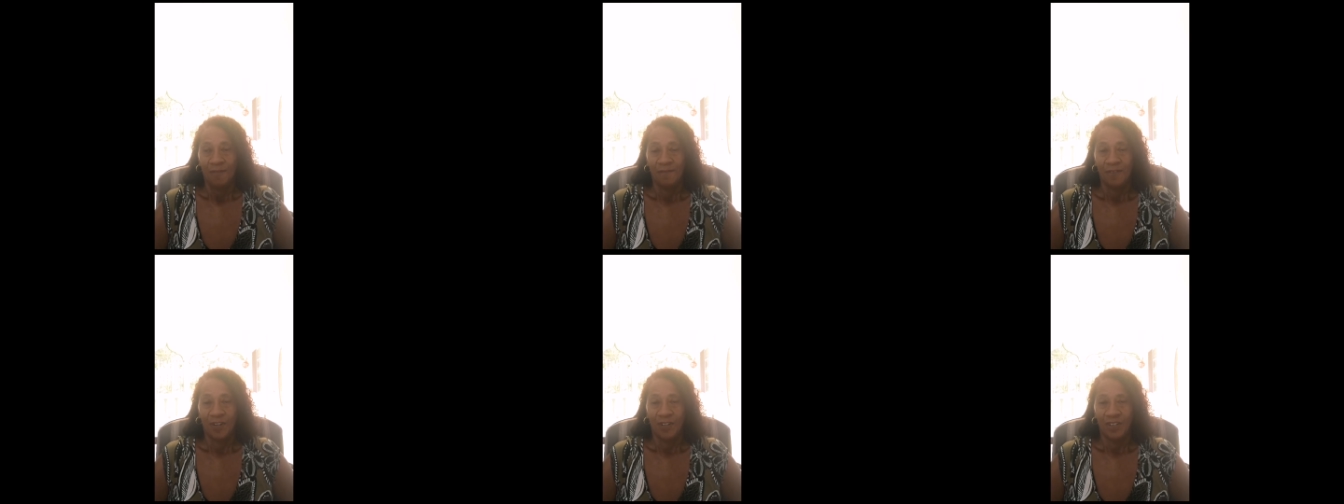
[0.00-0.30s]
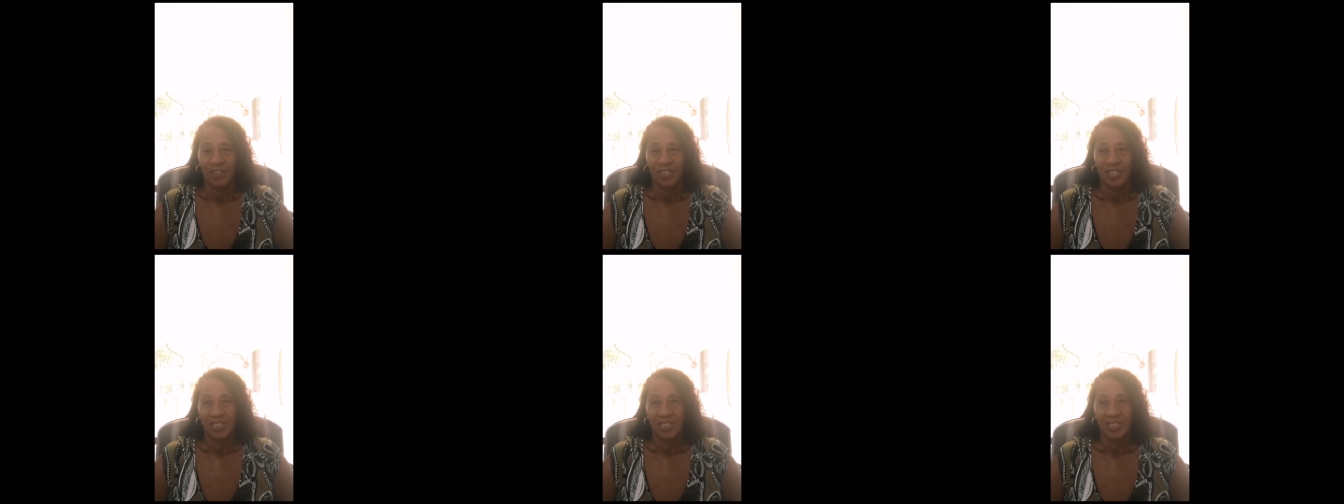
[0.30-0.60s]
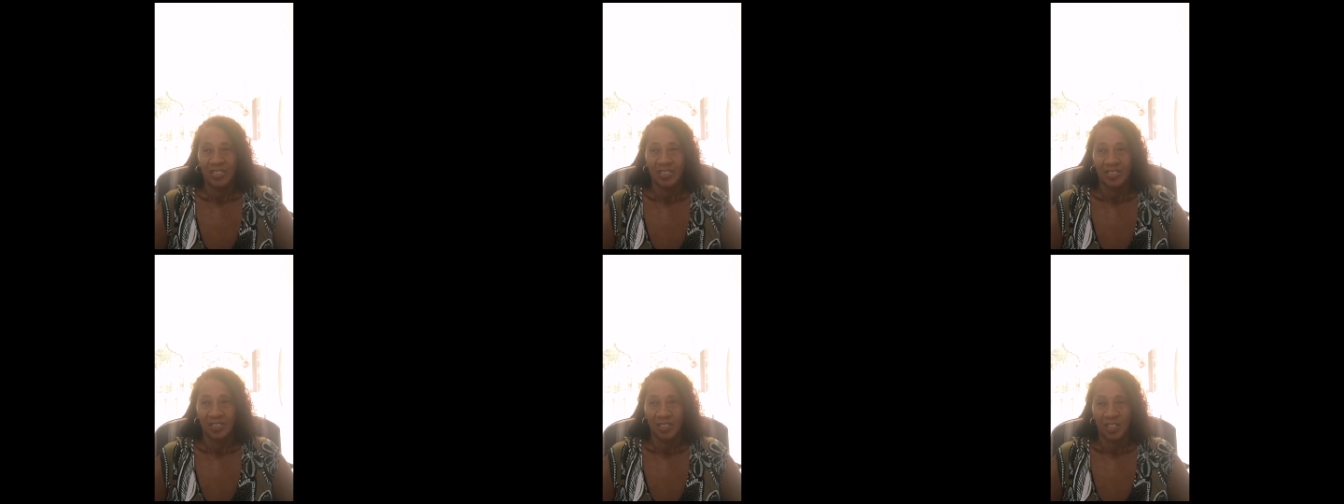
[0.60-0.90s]

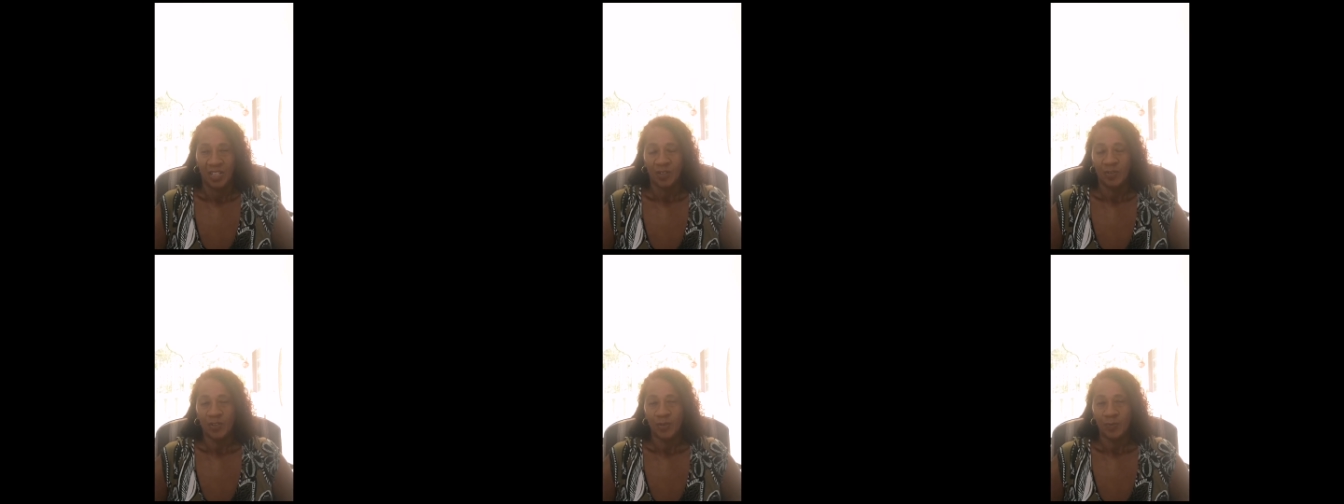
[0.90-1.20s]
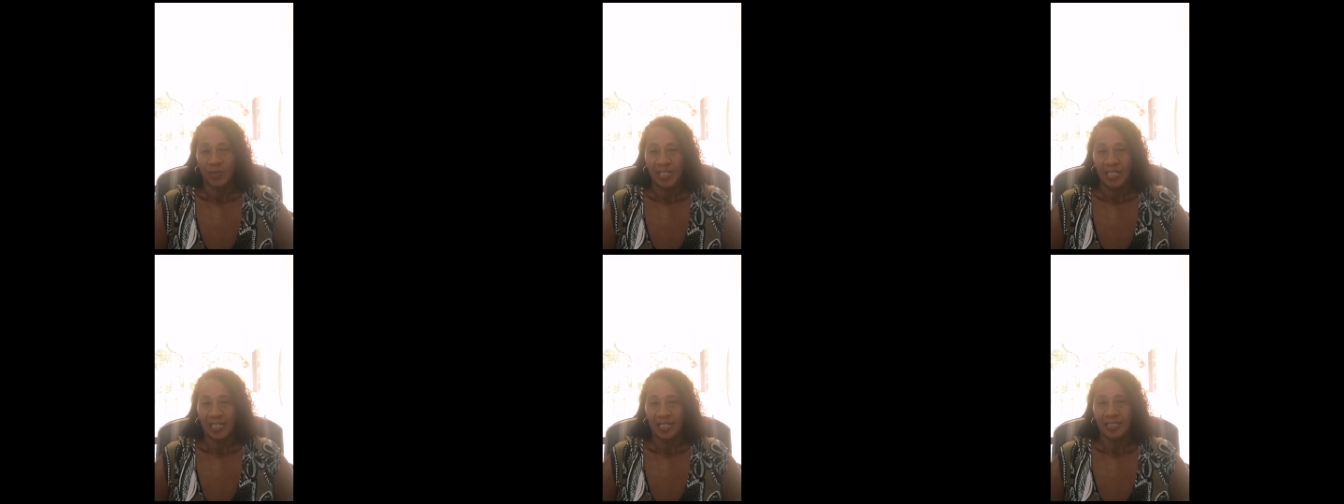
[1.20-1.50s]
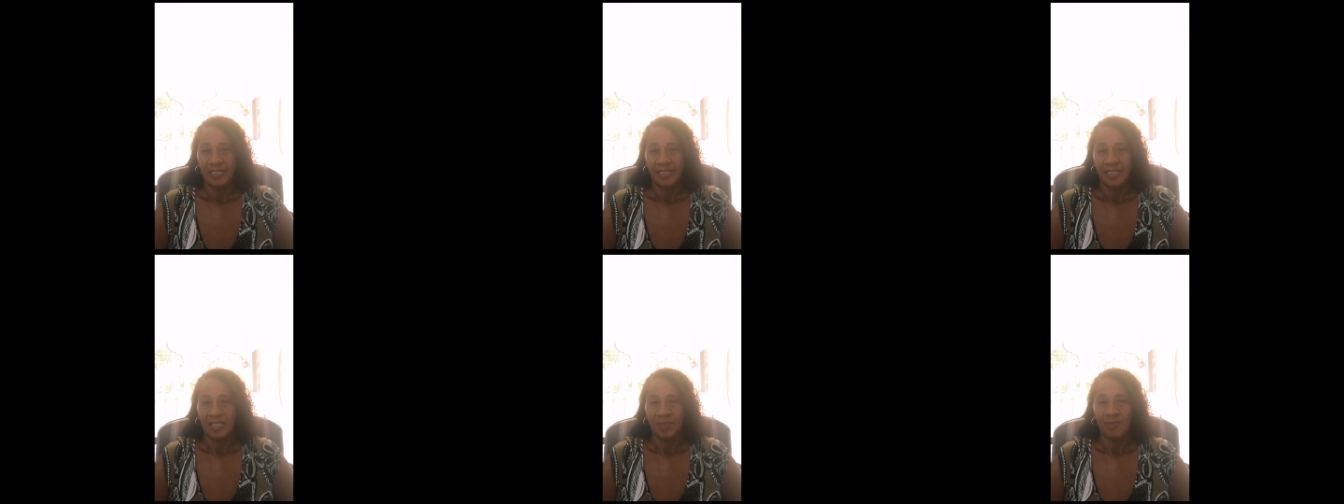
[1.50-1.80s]
find, you know, somebody
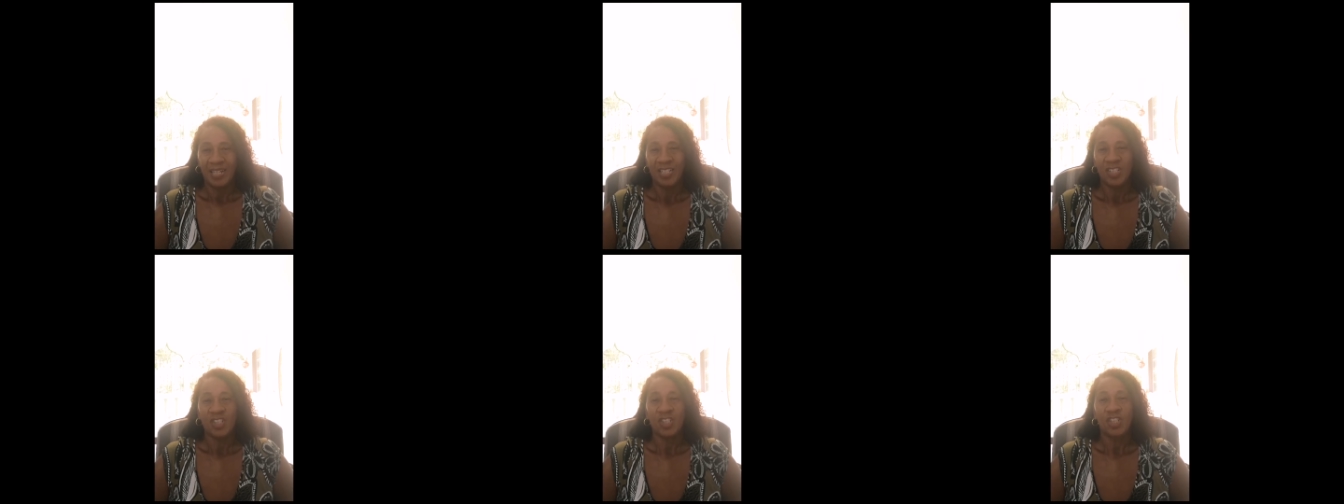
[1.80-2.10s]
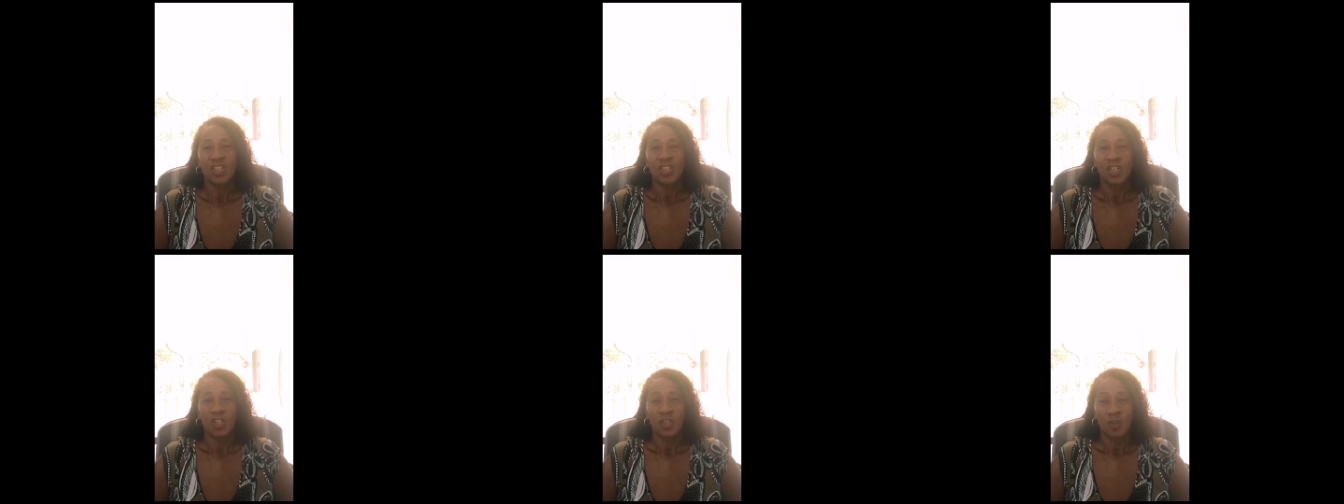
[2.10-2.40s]
else did mention